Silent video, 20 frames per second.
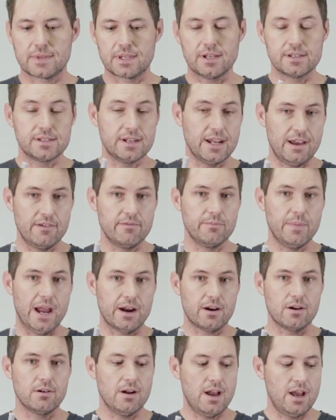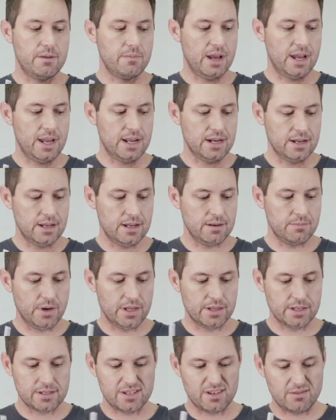doesn't have backer rod behind it.
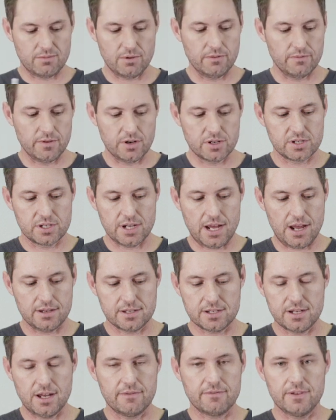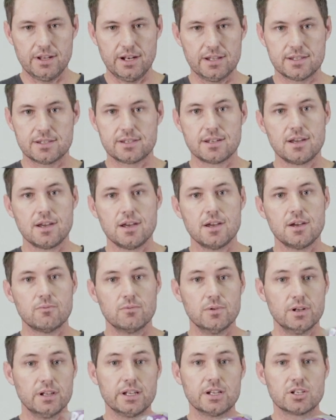But this is a real versatile stuff, and it's
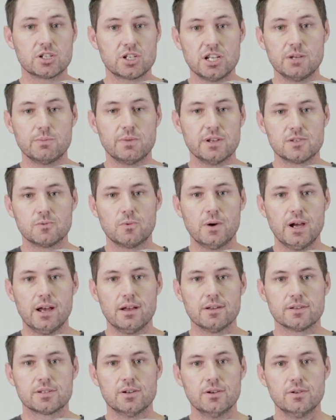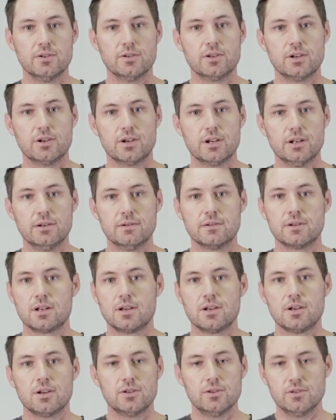really cheap as well, so you can
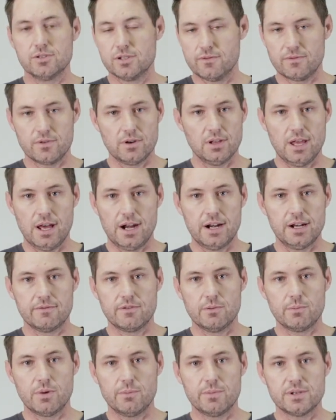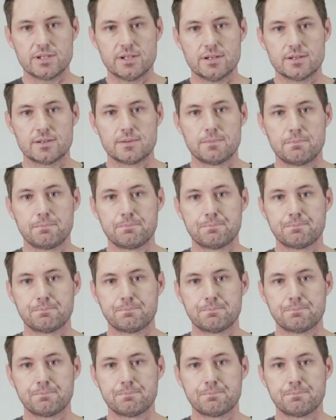use it for a lot of different purposes.